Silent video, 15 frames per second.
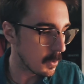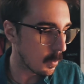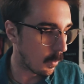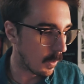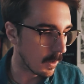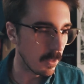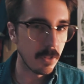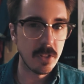
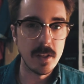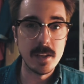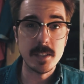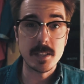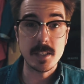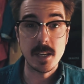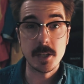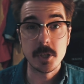One of the things
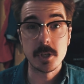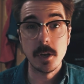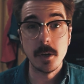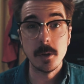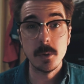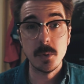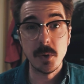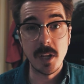that I
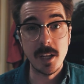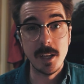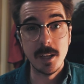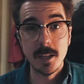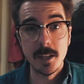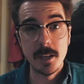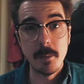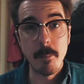showed
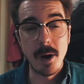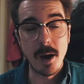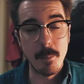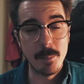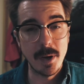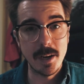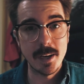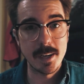in my
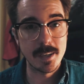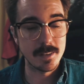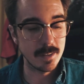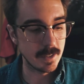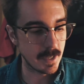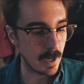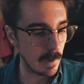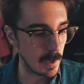bag that I
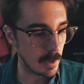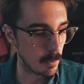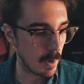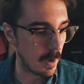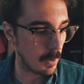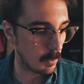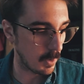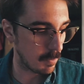carry
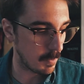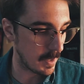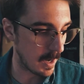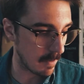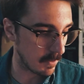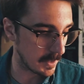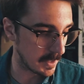around with me every